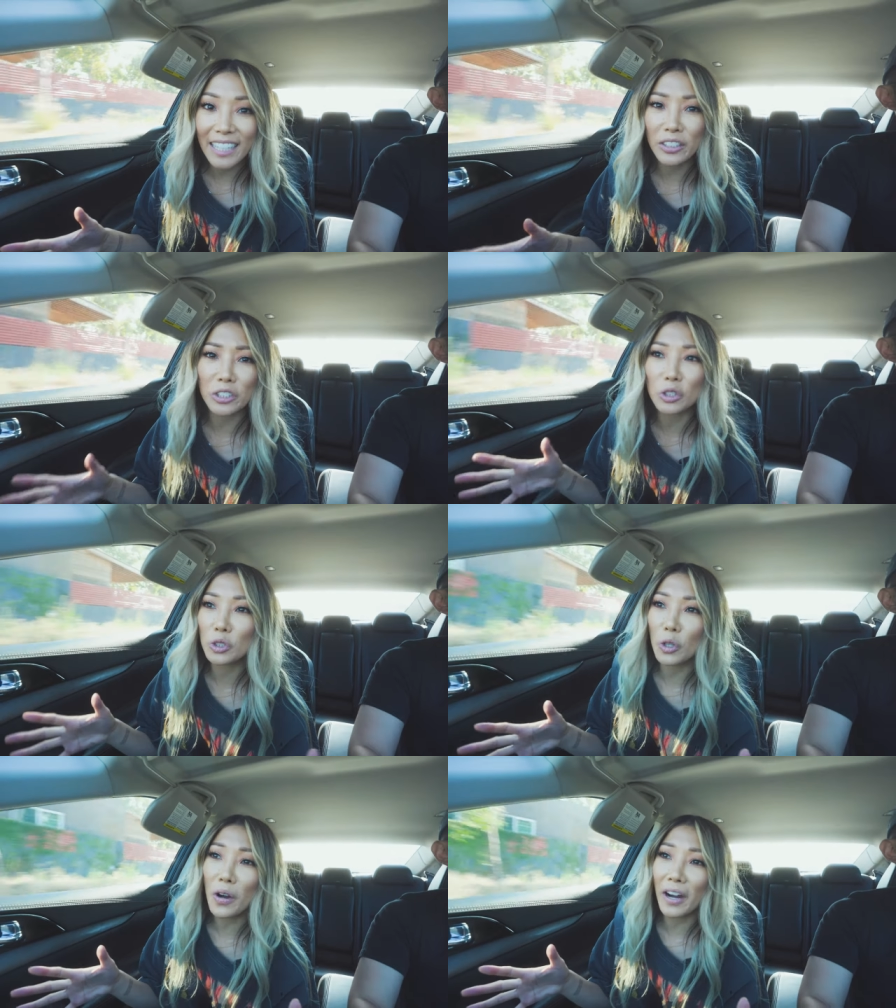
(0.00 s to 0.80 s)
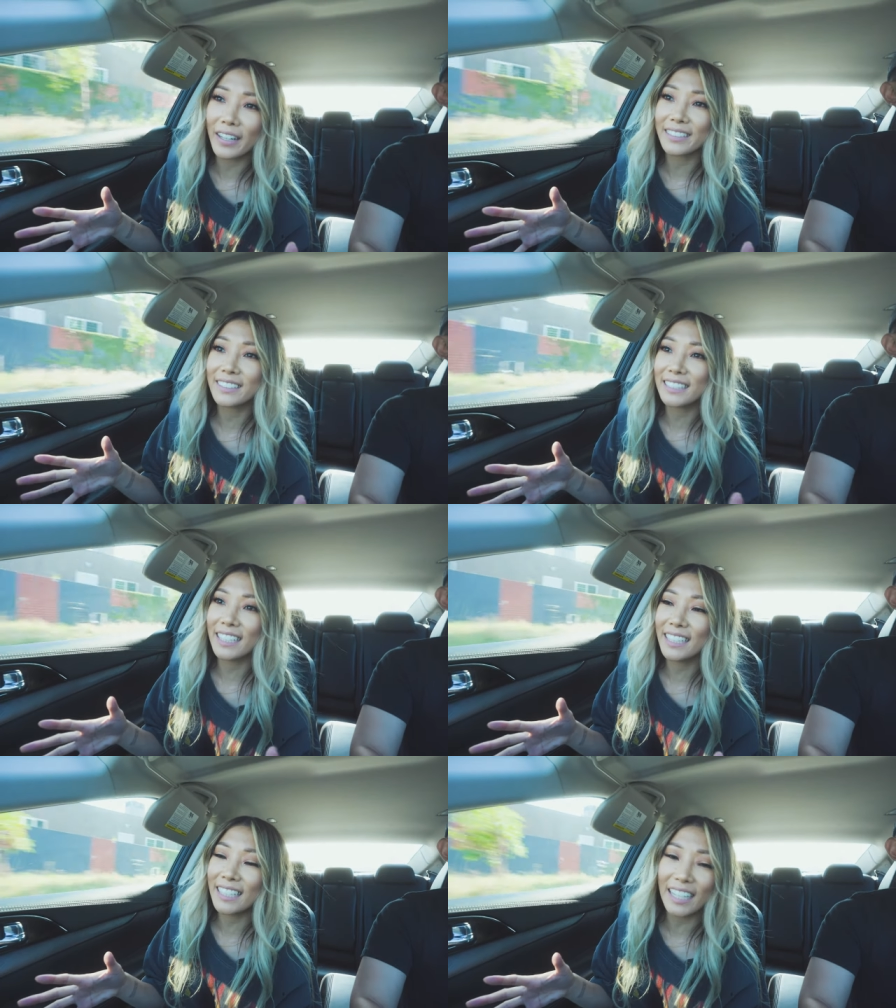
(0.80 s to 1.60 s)
now. It's so hot
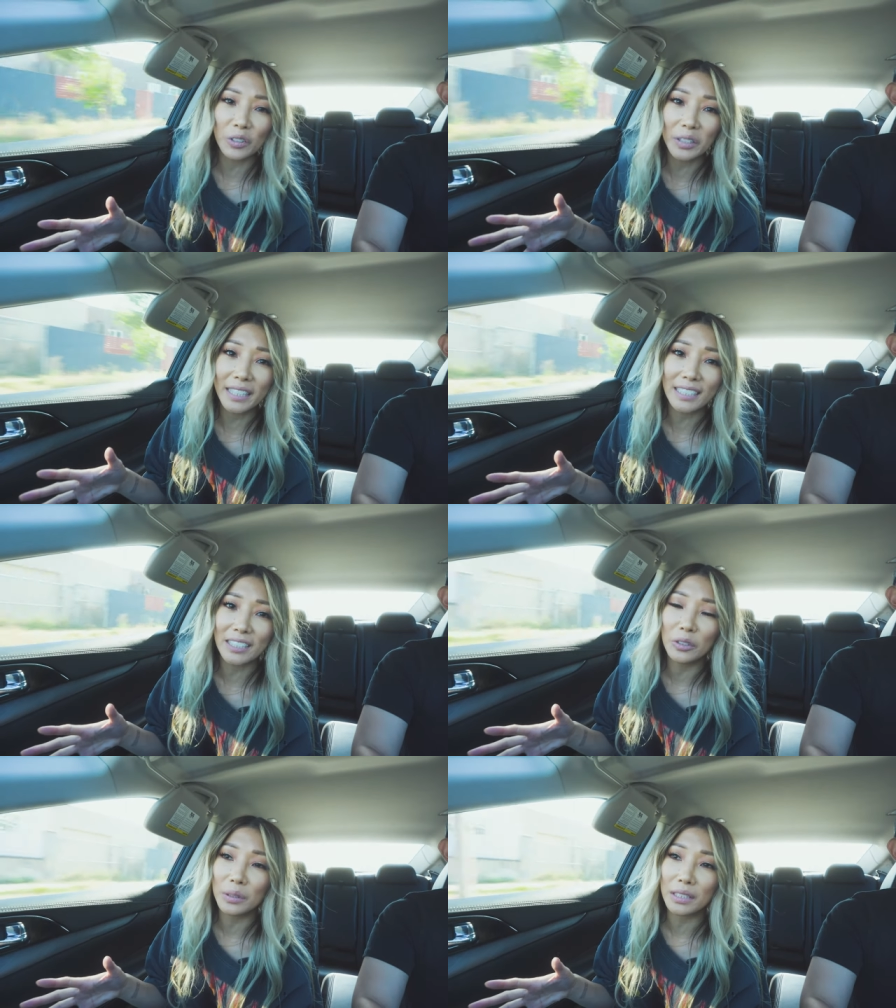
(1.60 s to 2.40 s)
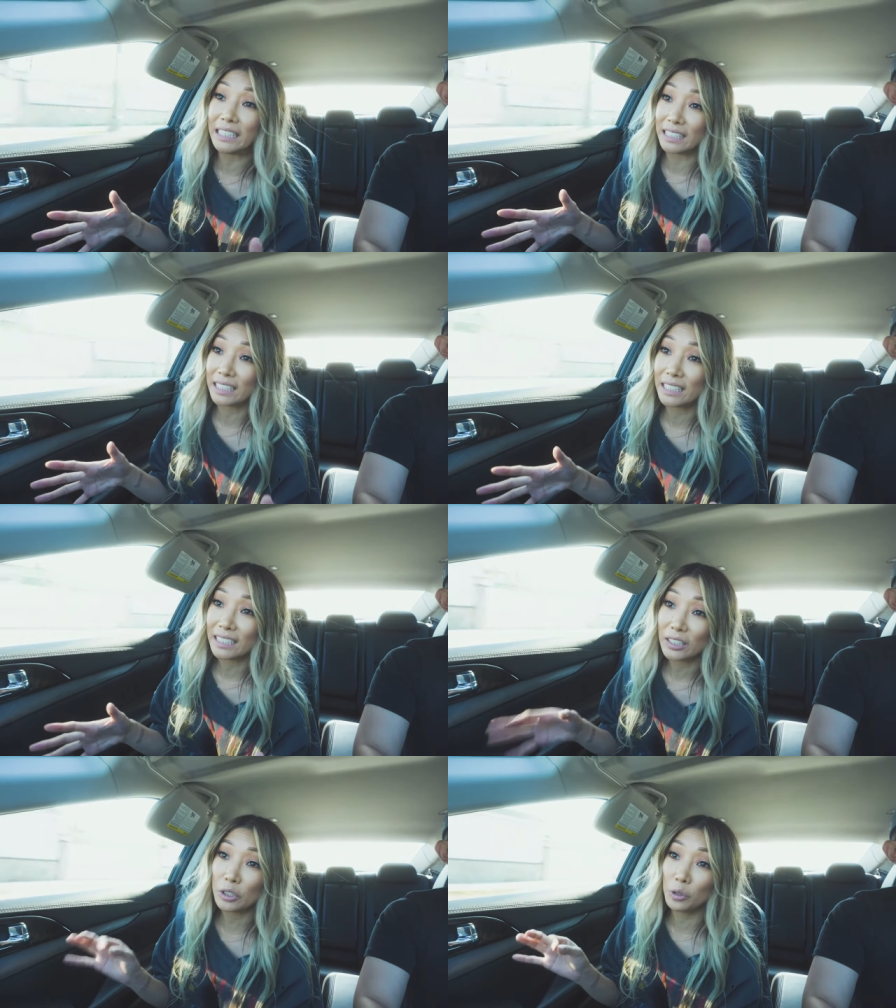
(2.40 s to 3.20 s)
outside. I don't think I can deal with heat.
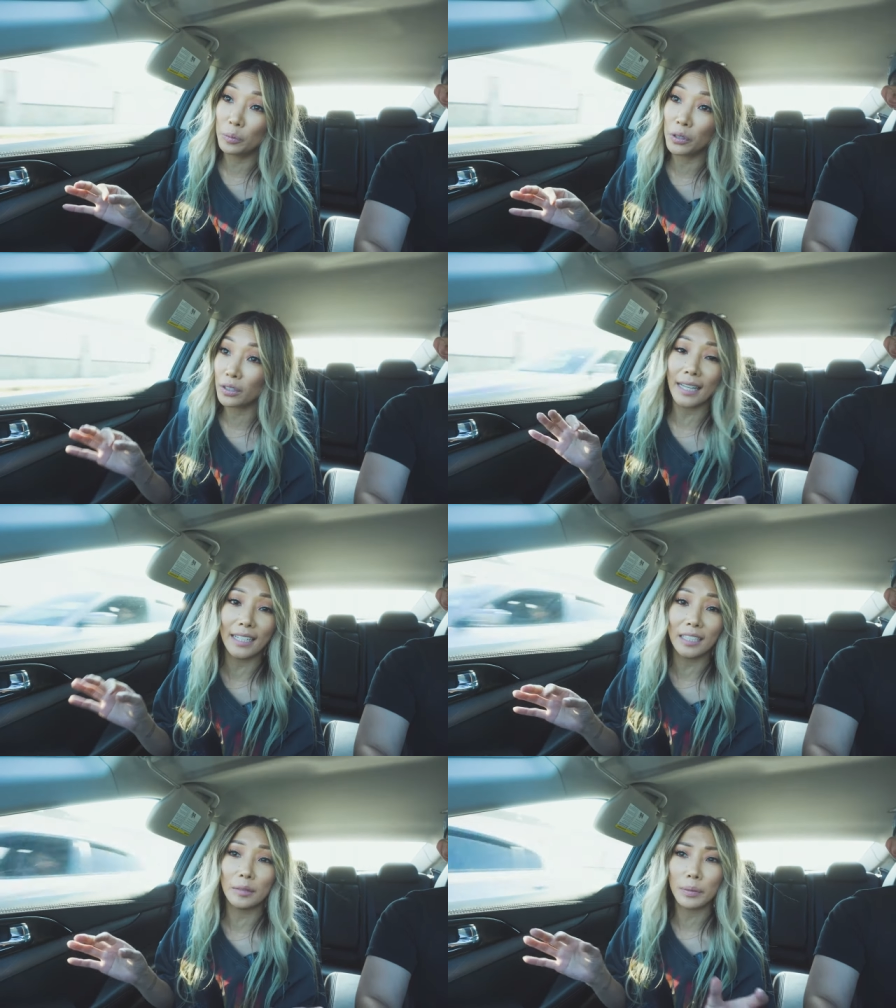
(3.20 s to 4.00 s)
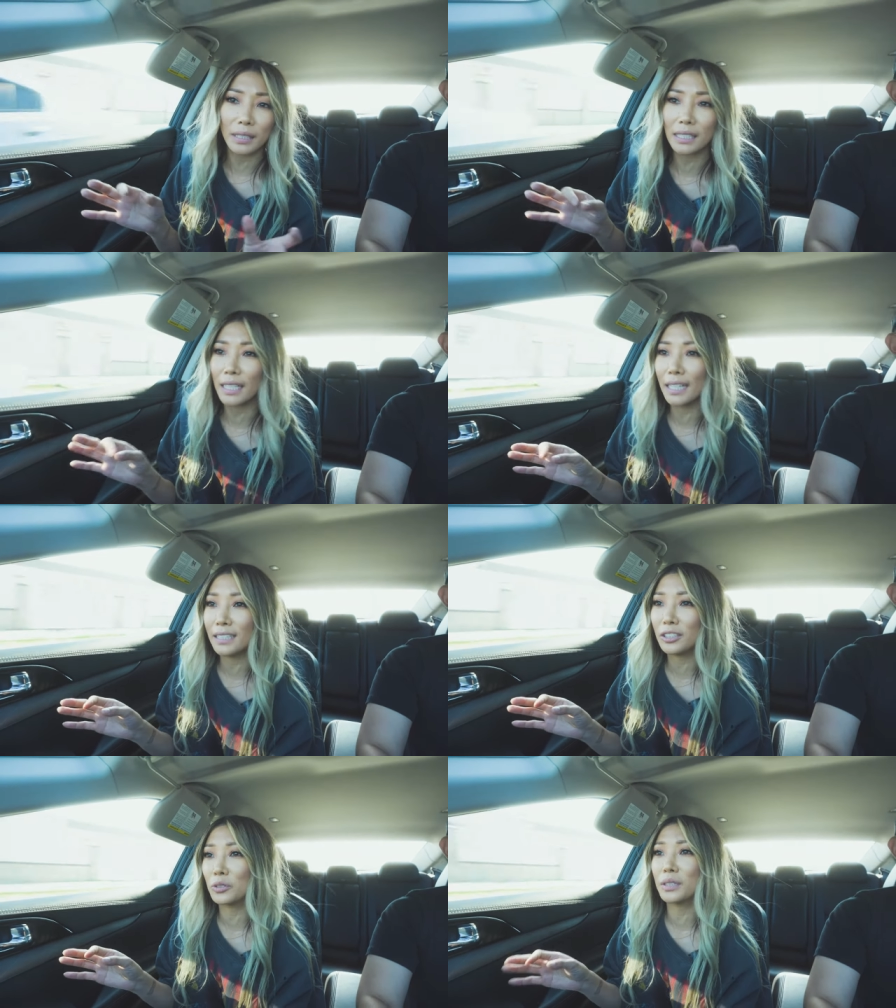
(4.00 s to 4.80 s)
Super 80 plus
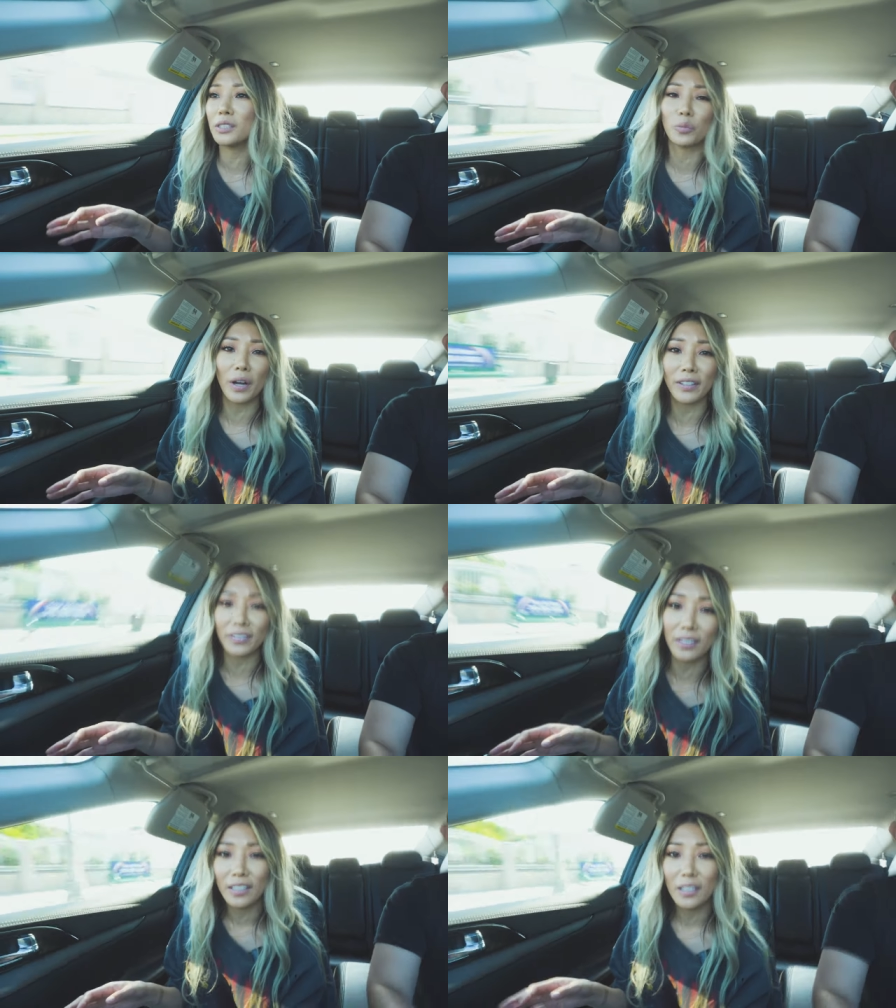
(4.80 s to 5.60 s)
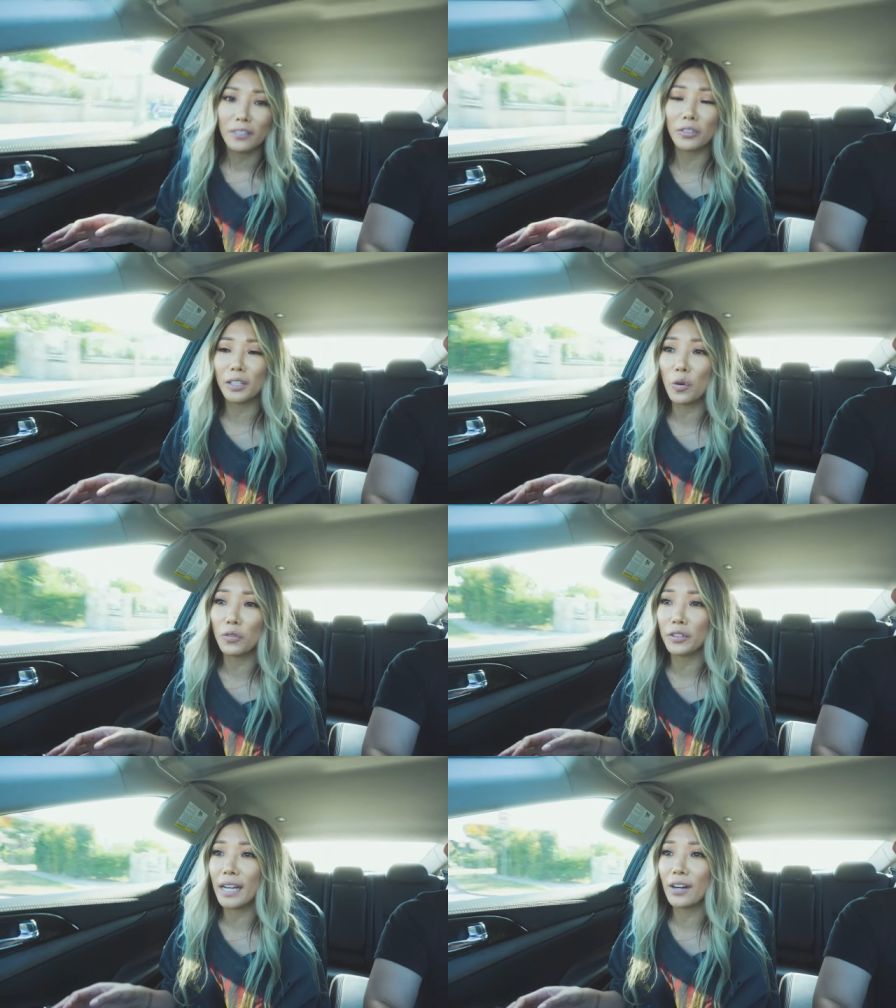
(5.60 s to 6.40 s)
90 degrees weather for like
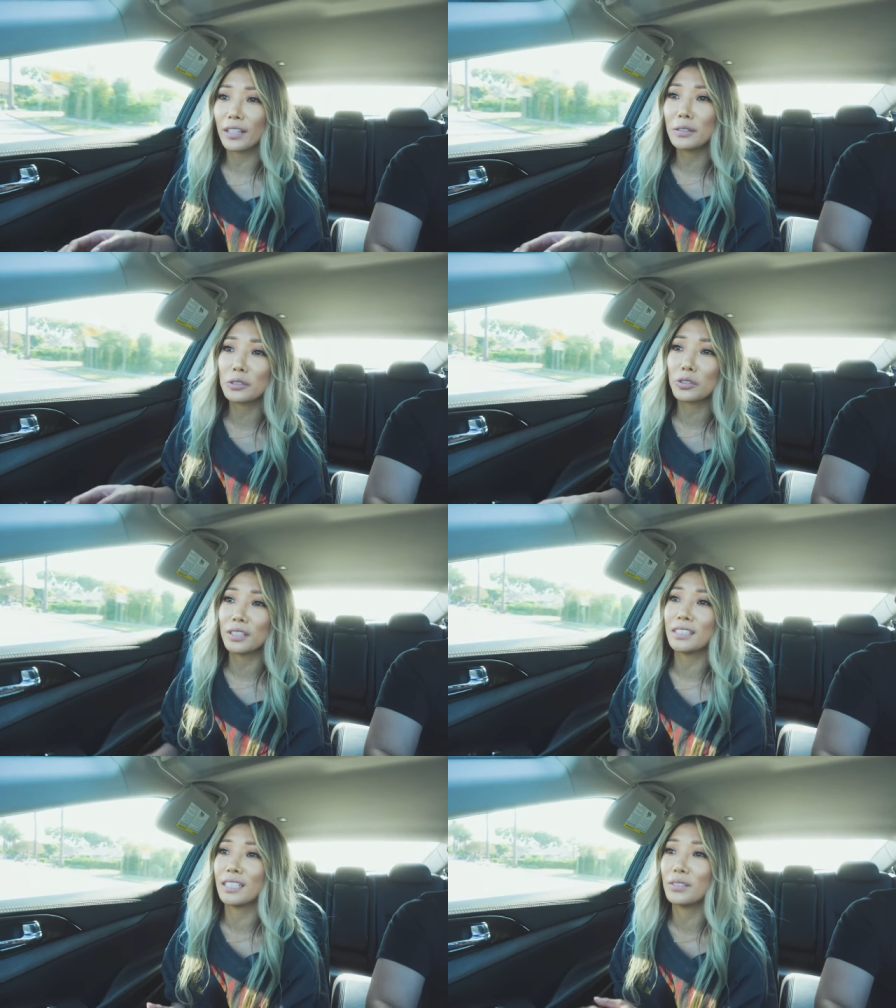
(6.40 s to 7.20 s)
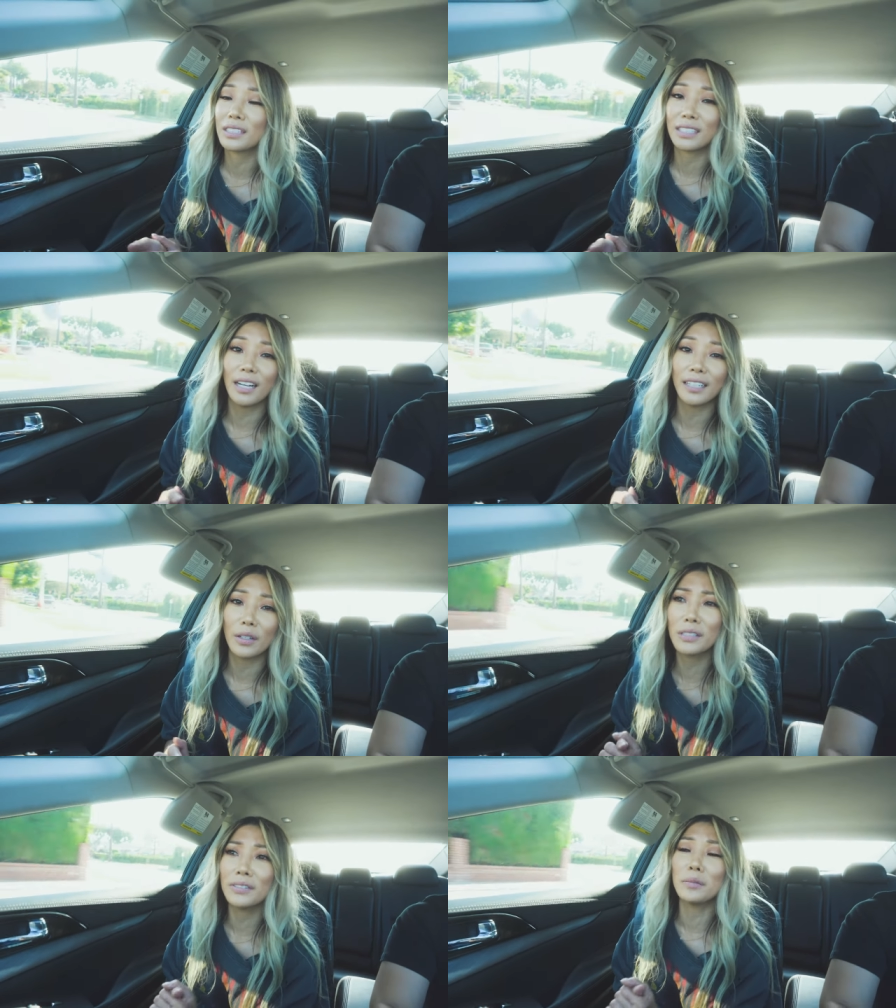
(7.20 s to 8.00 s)
over an hour. That was crazy. I was like
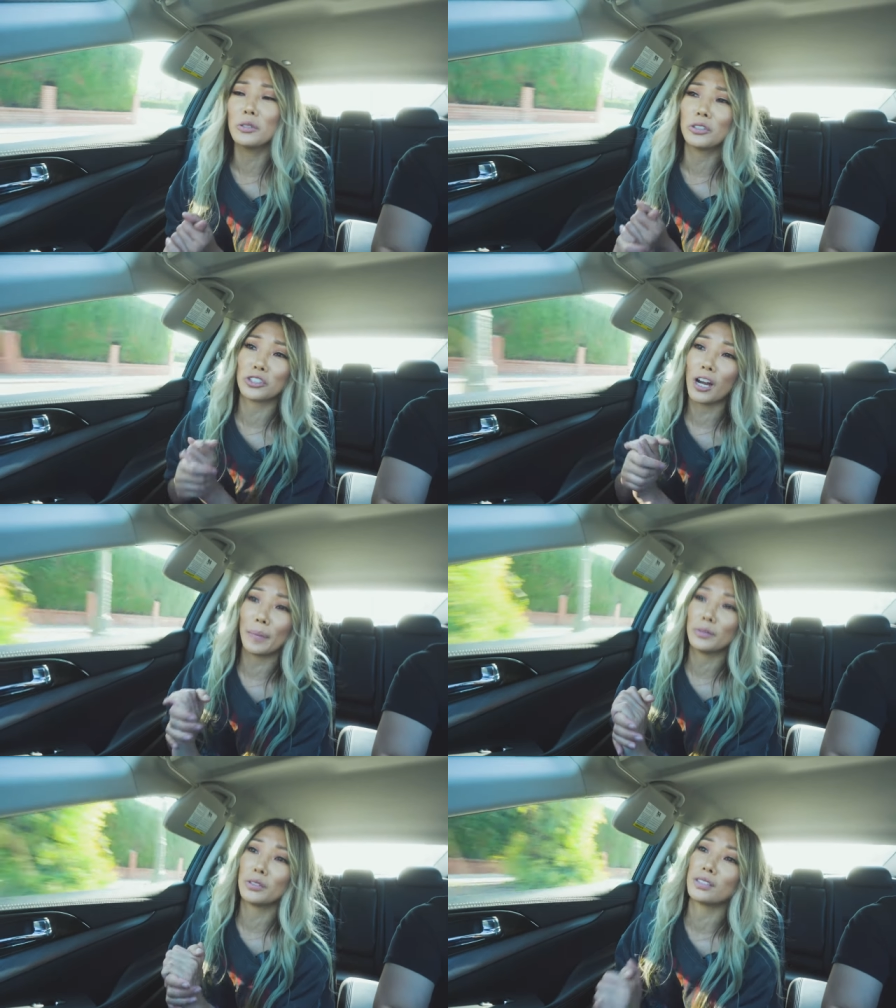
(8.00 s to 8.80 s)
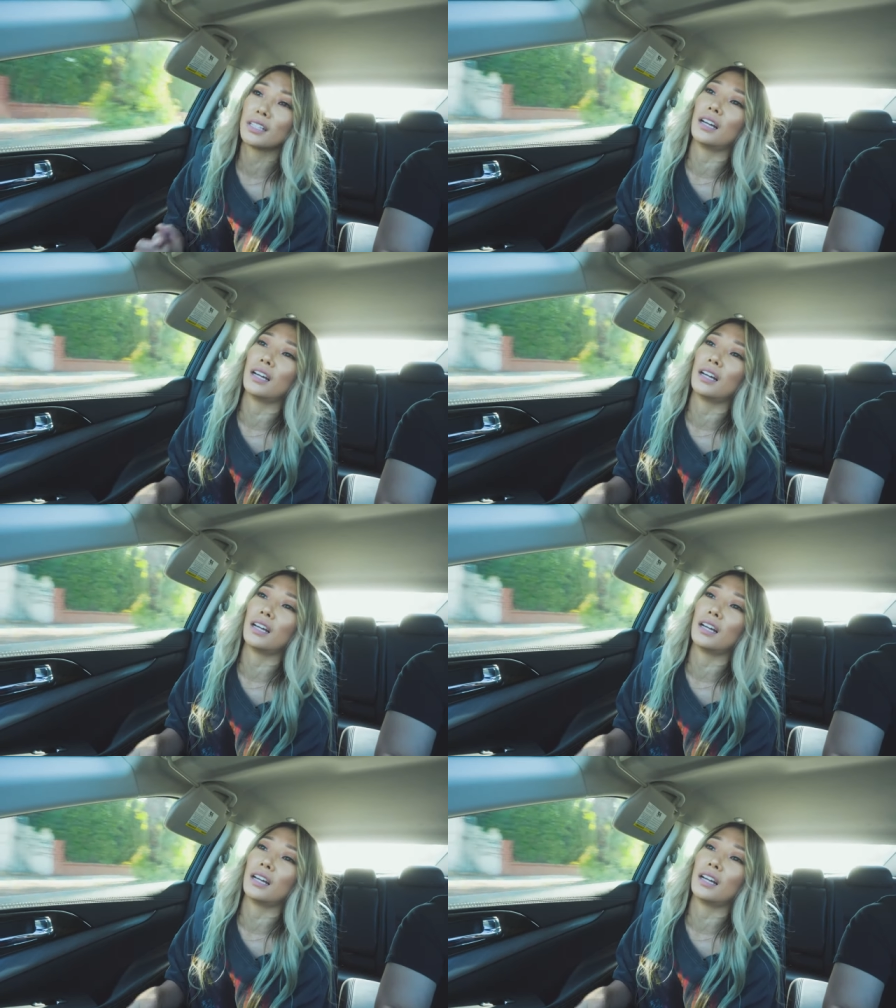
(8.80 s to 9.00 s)
dying. I wasn't even in the mood to shop. It was just